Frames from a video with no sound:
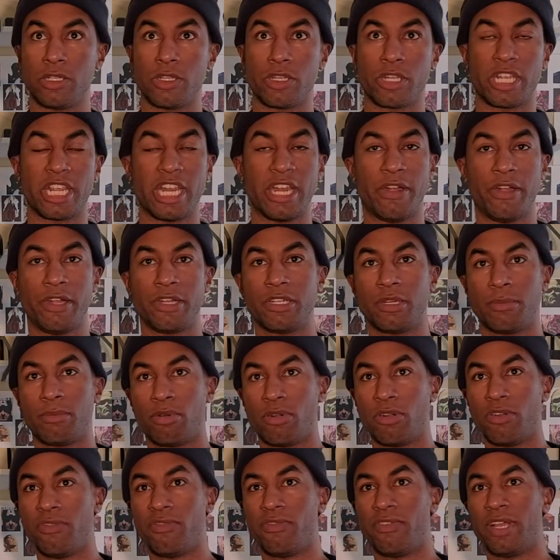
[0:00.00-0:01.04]
character
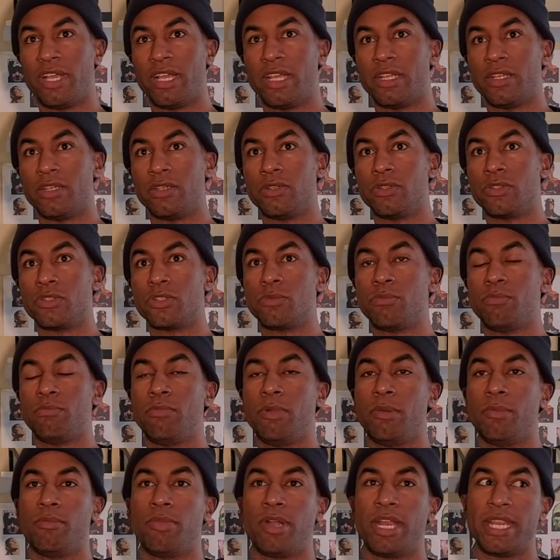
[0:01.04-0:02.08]
profiles,
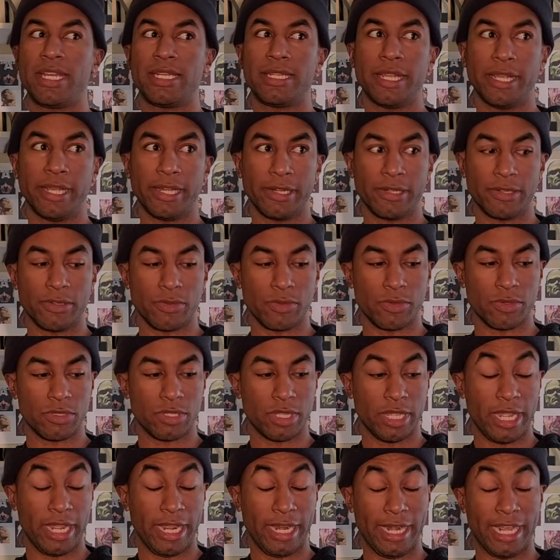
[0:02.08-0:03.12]
breakdowns,
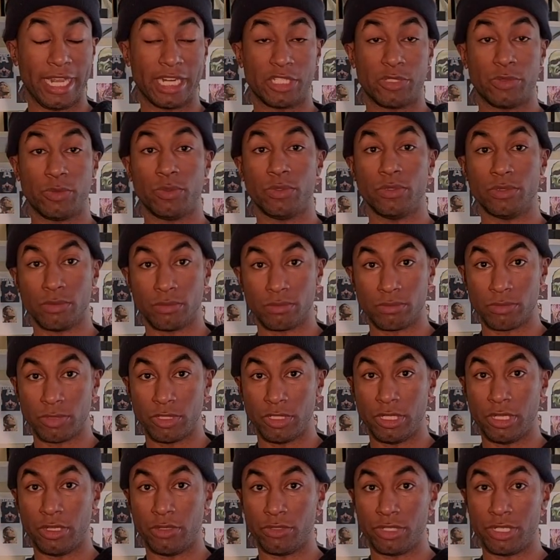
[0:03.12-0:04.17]
and actual, you
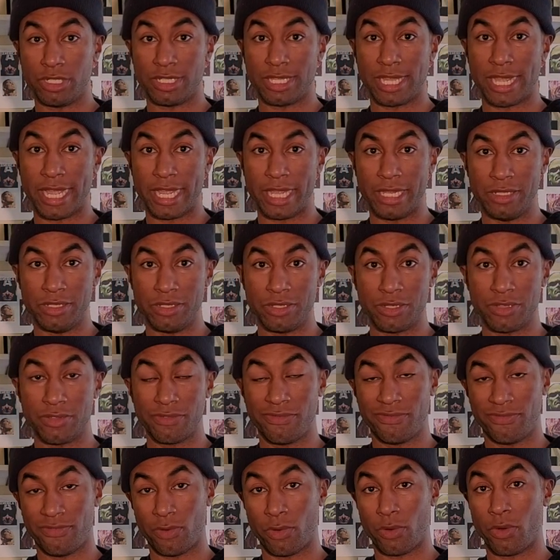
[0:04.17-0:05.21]
know, designs
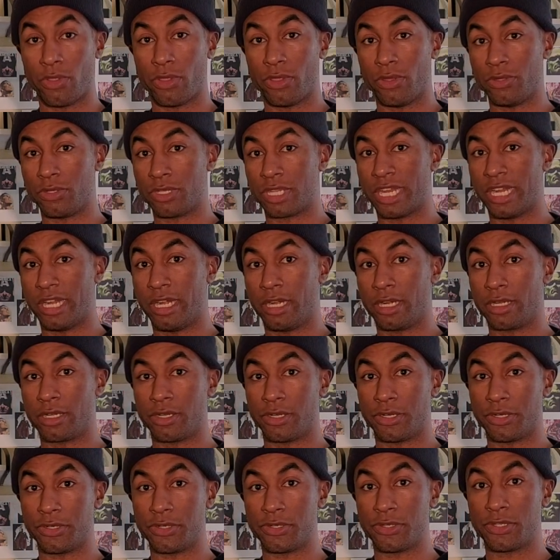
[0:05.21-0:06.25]
for those
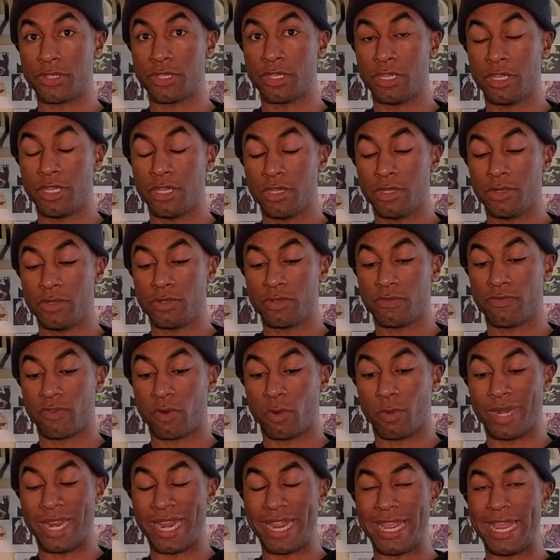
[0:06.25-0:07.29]
characters for
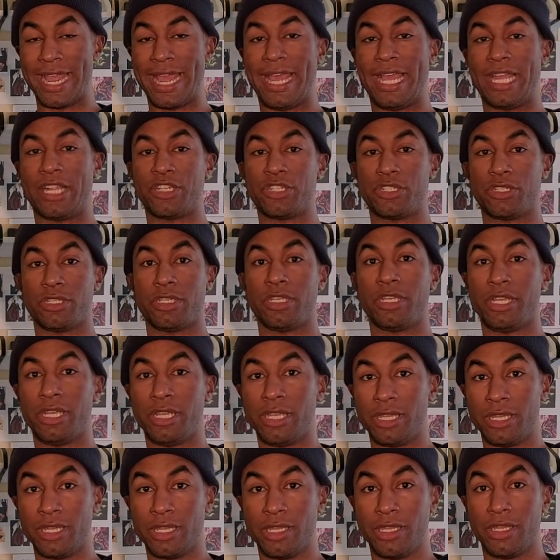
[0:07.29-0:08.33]
when I actually,
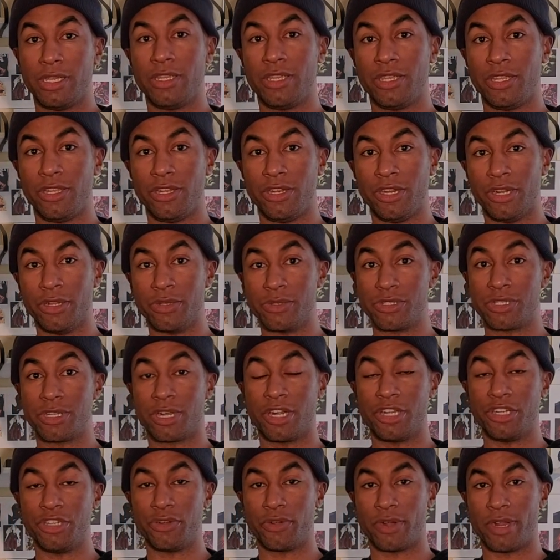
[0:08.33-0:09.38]
you know,
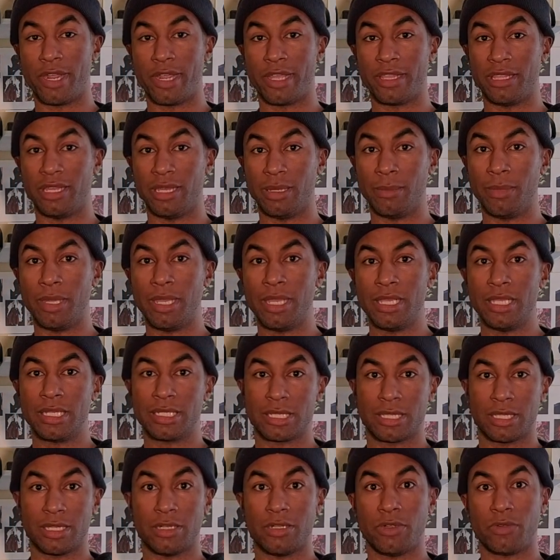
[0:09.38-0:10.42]
start drawing them. It's
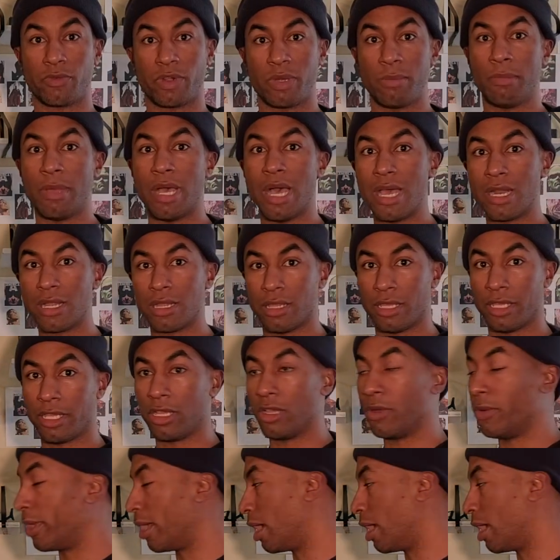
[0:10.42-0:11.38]
a little remodeling going